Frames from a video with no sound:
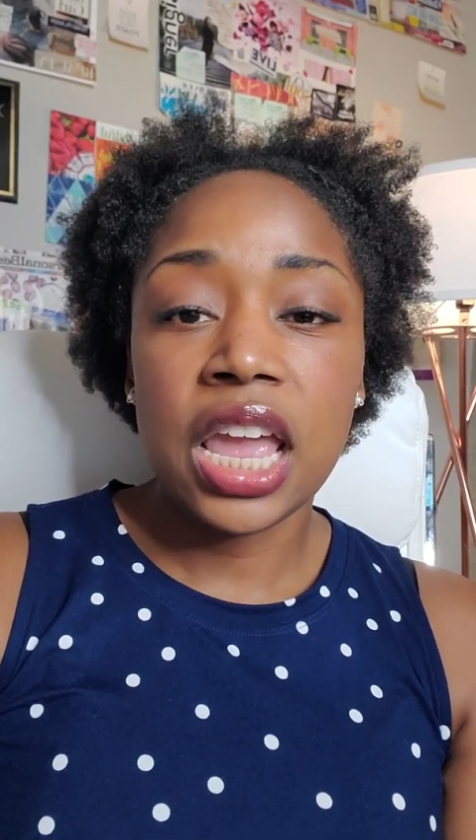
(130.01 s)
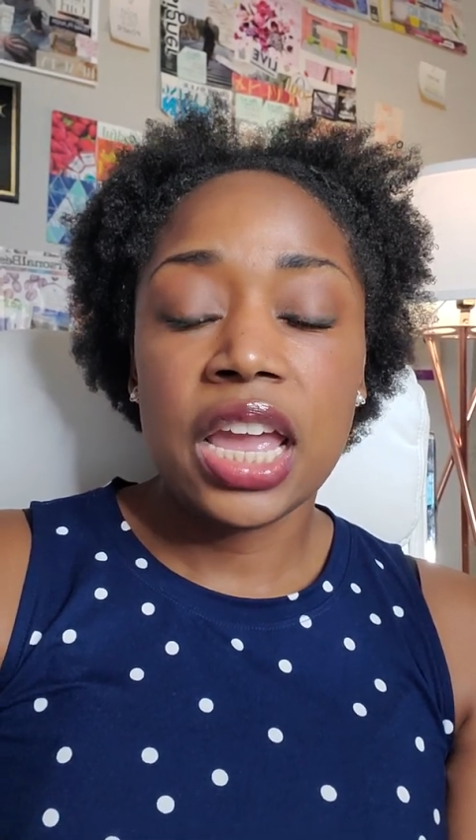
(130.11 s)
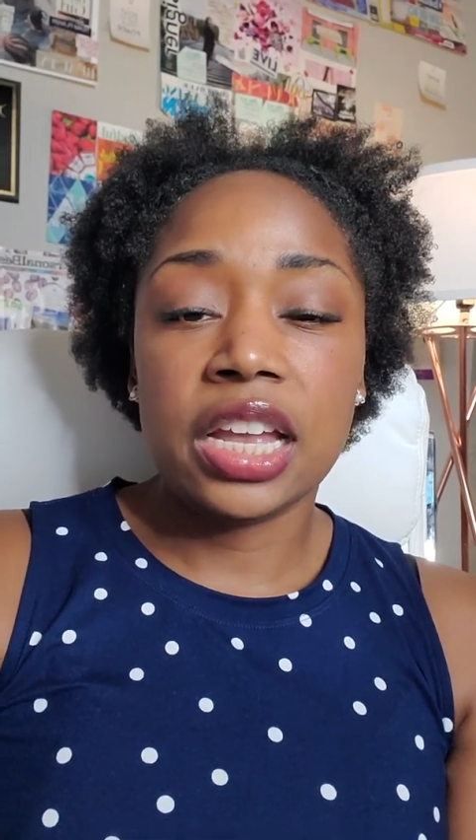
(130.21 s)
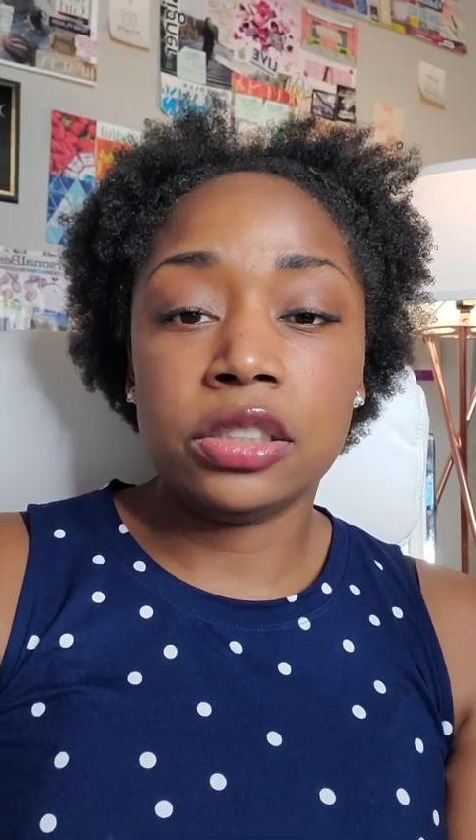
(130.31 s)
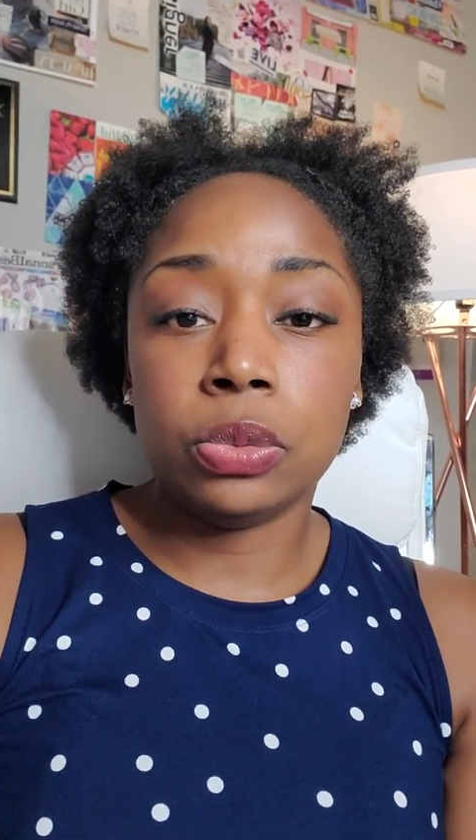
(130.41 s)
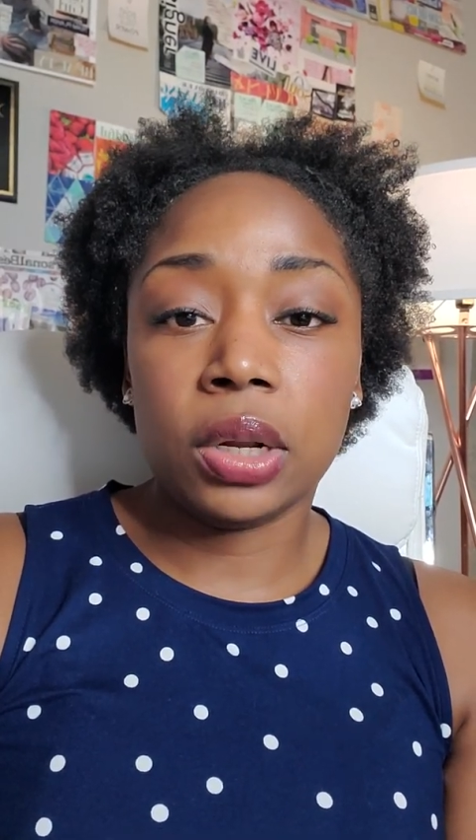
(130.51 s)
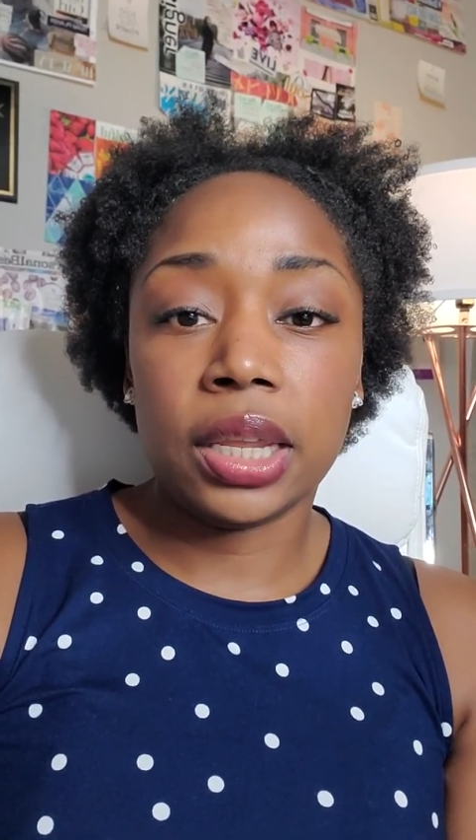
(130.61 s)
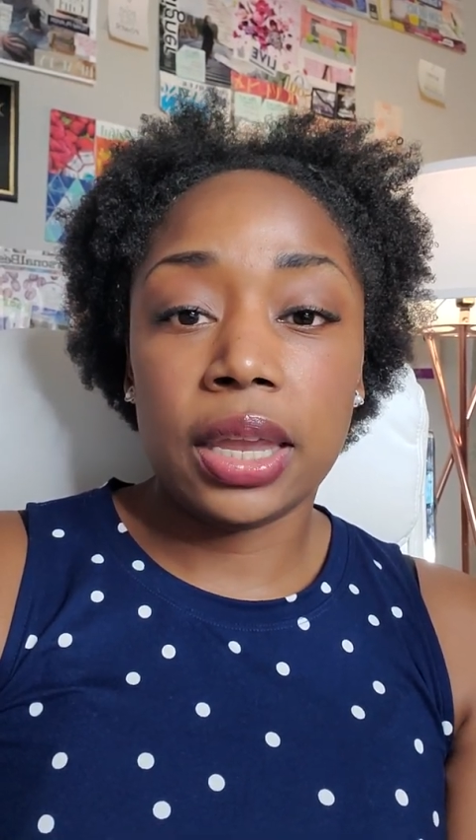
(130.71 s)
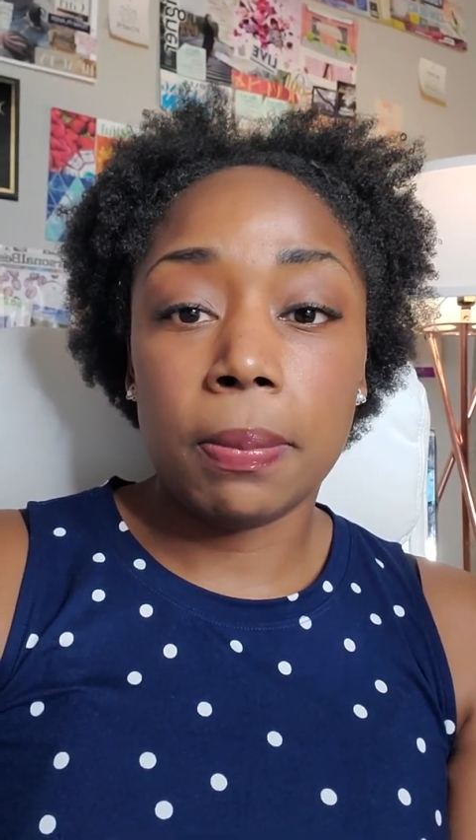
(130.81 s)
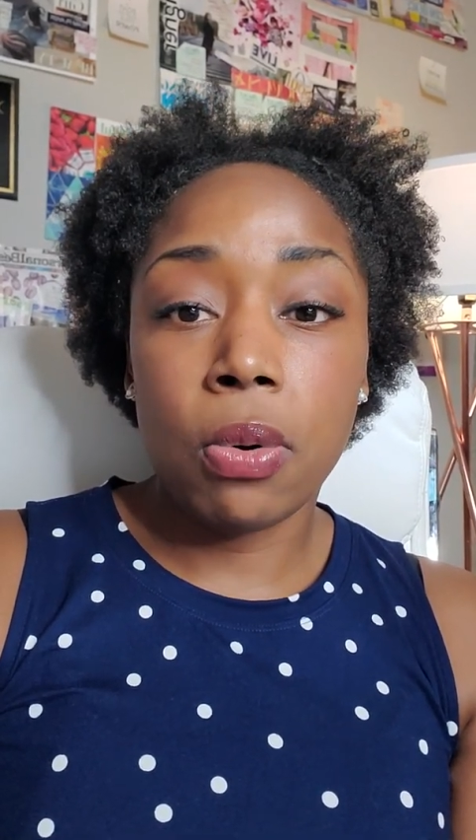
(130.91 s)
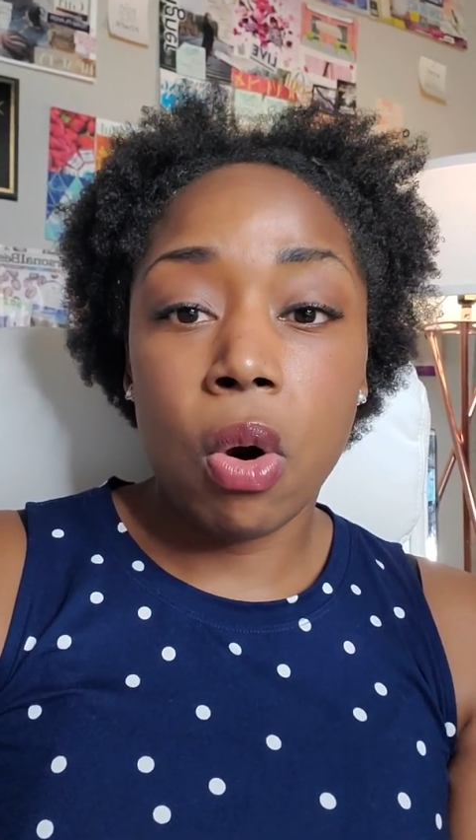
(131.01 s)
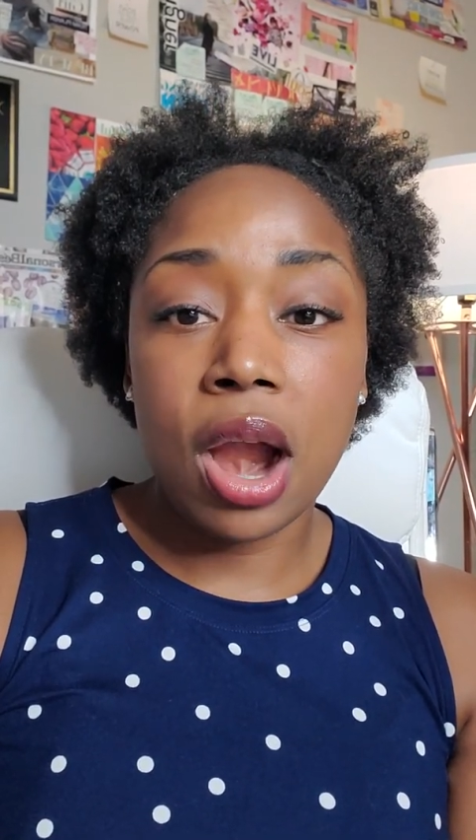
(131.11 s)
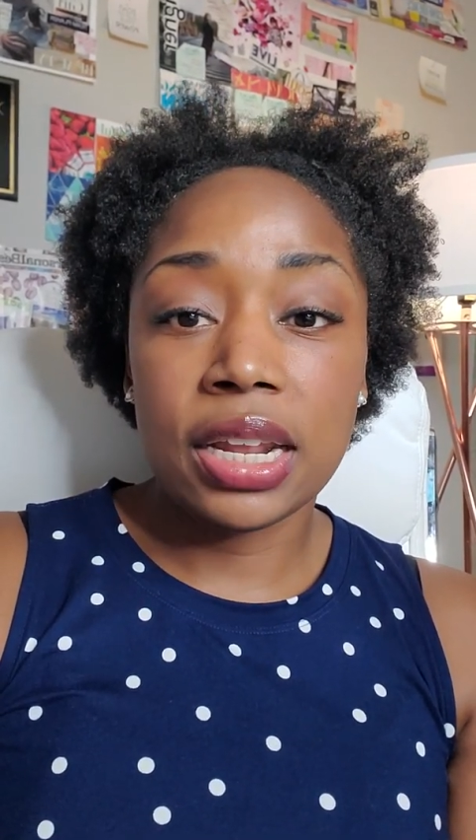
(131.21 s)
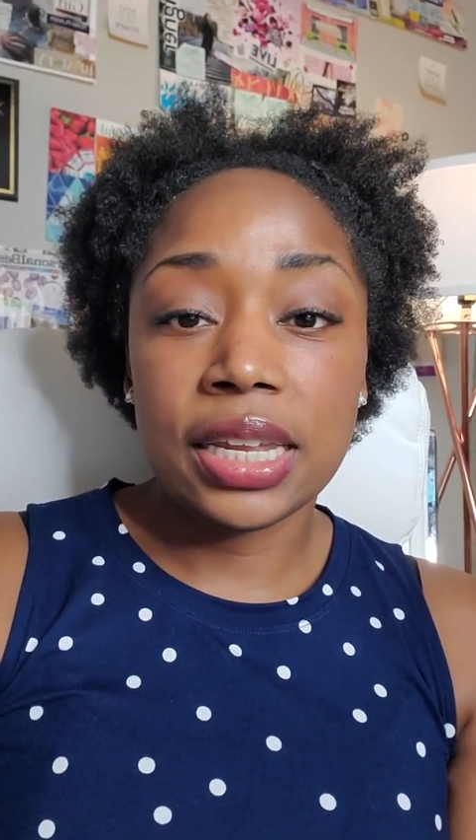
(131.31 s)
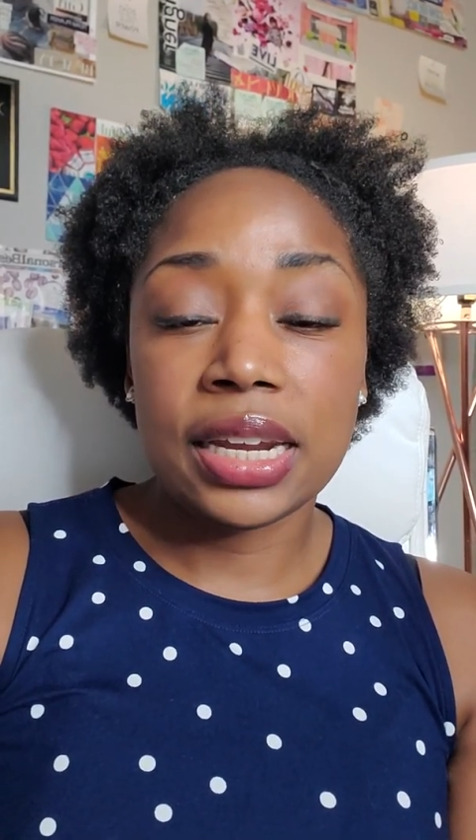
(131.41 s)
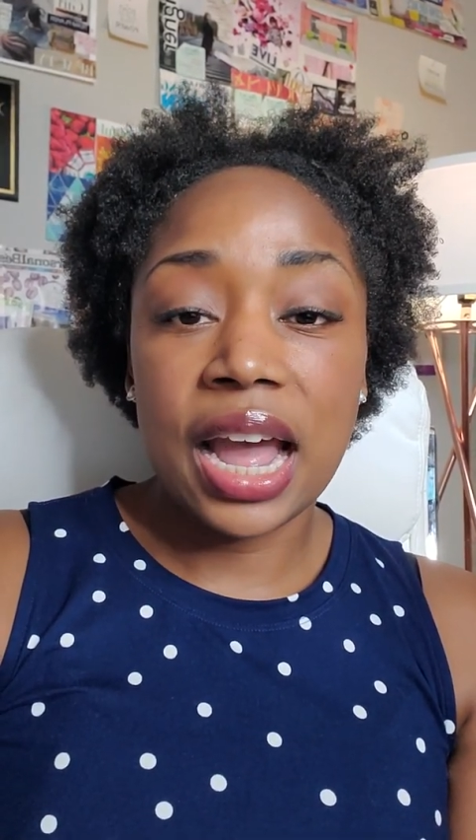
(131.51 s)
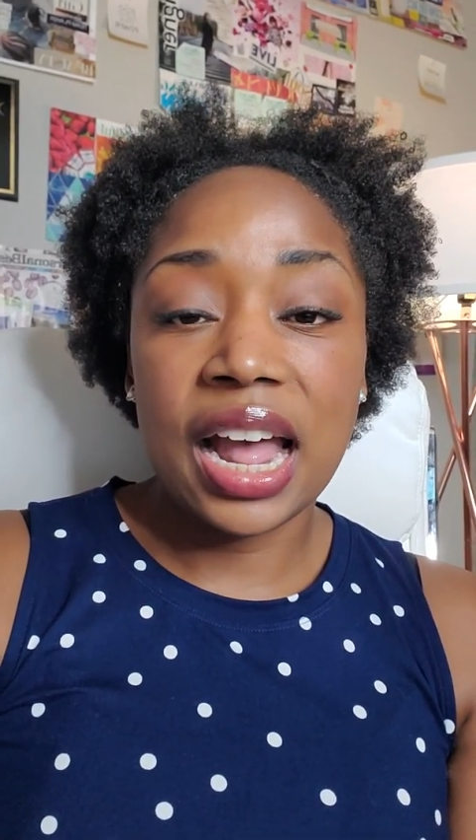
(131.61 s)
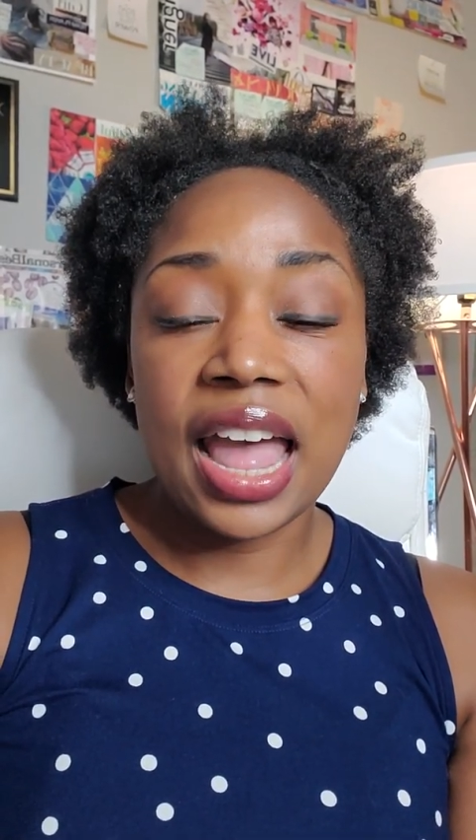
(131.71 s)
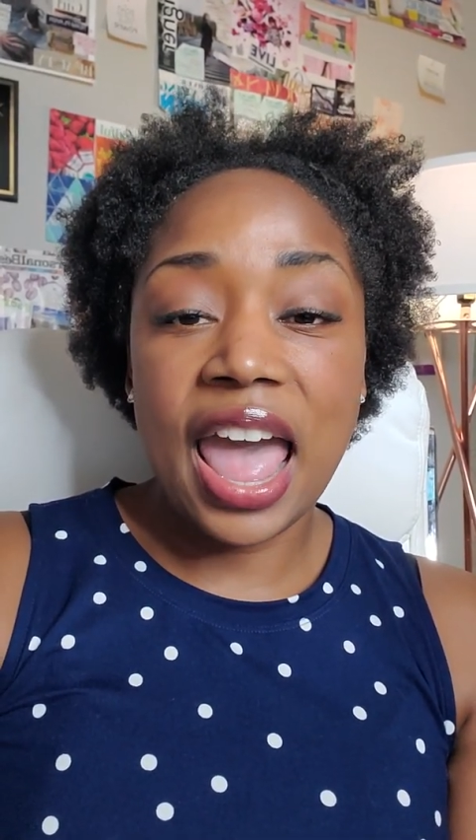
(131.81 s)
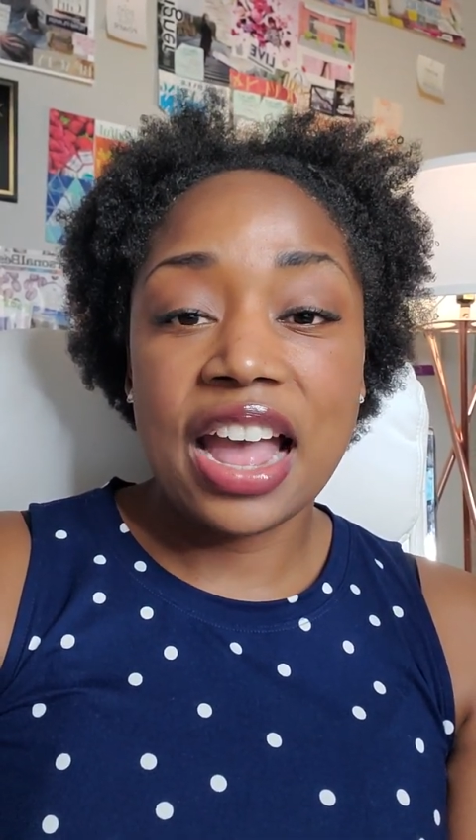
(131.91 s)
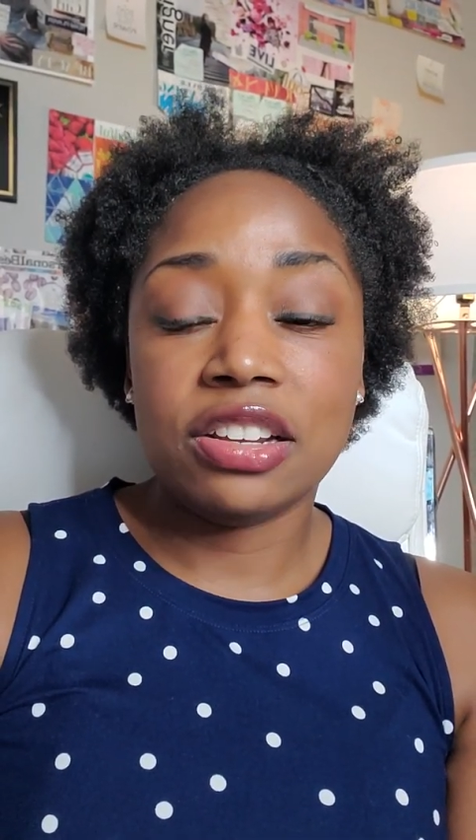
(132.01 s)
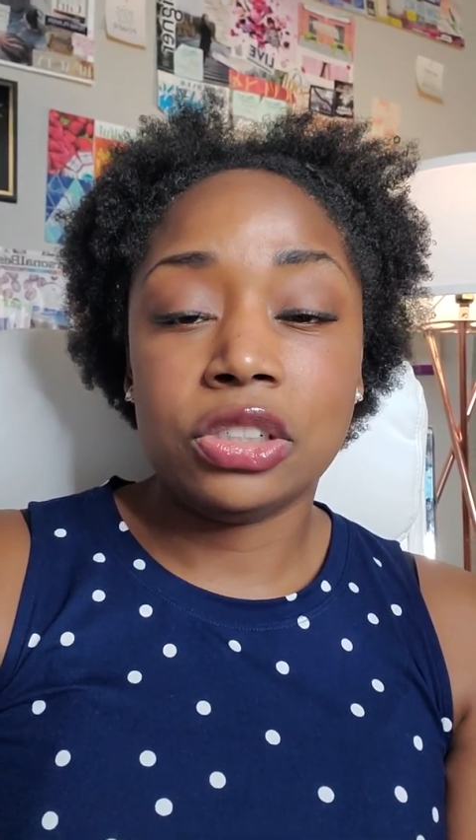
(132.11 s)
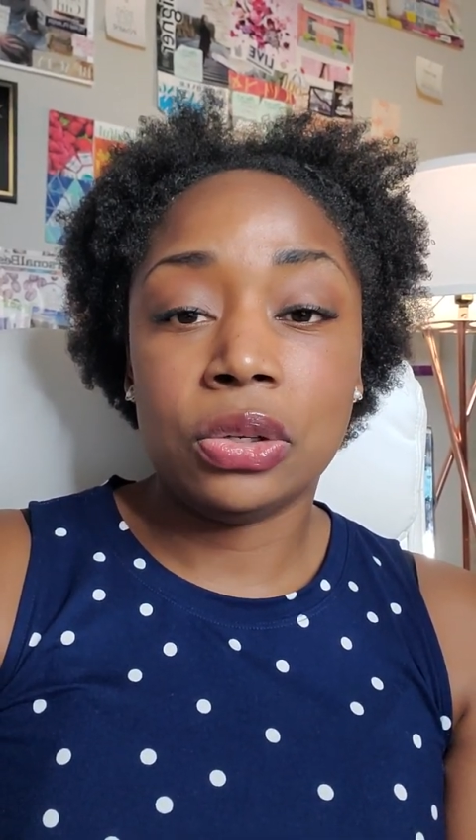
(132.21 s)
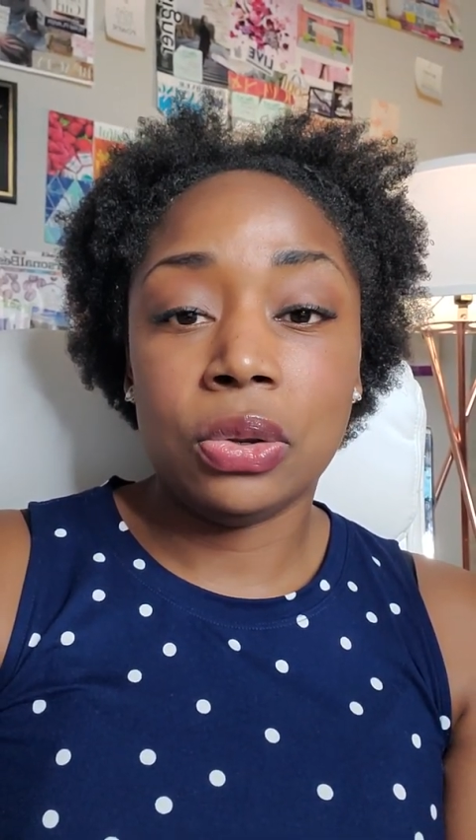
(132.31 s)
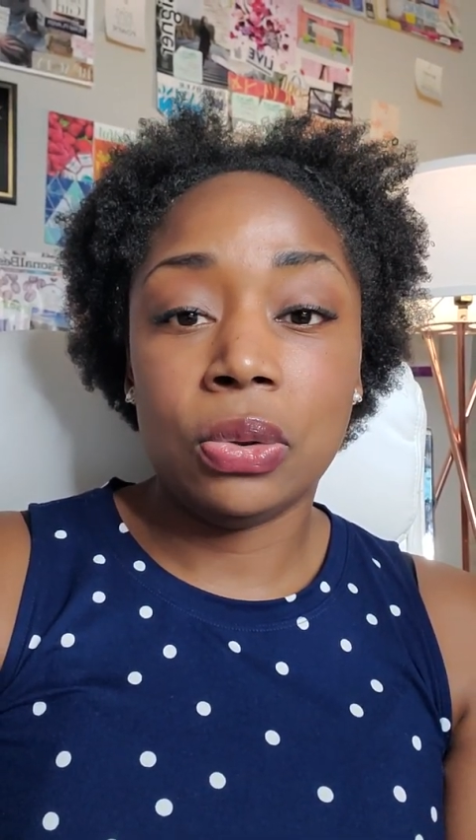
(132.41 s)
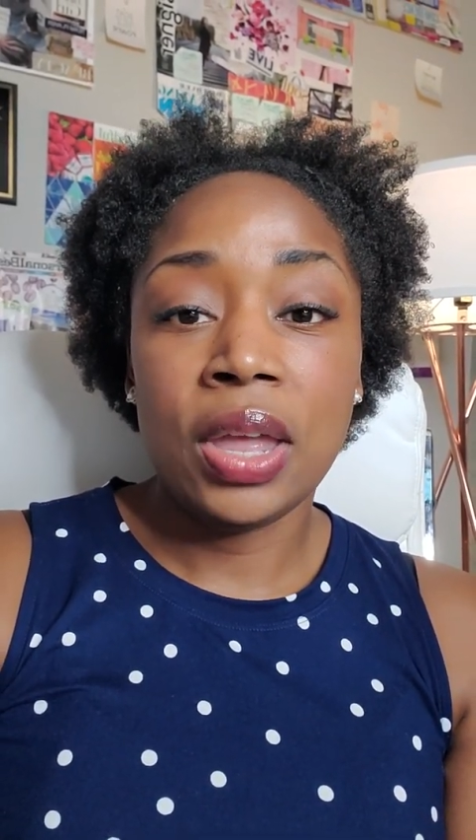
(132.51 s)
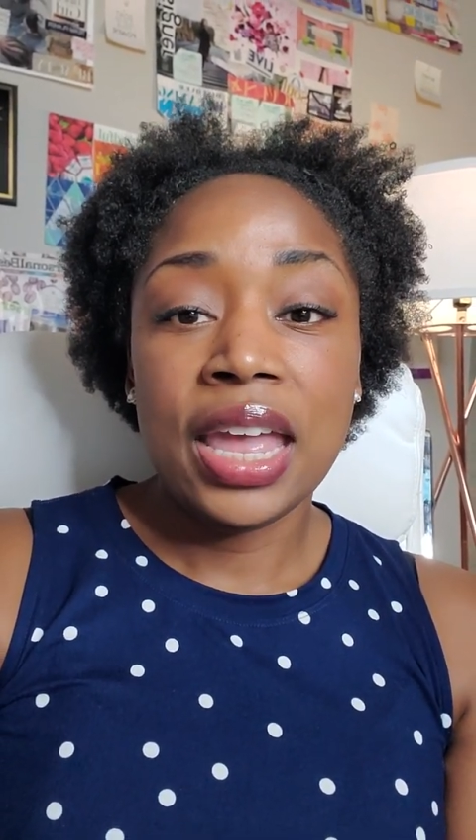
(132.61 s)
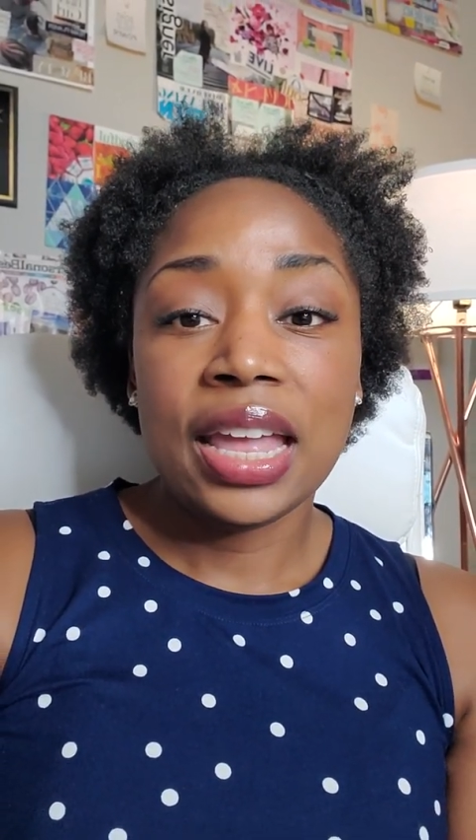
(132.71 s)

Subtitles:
is really important as you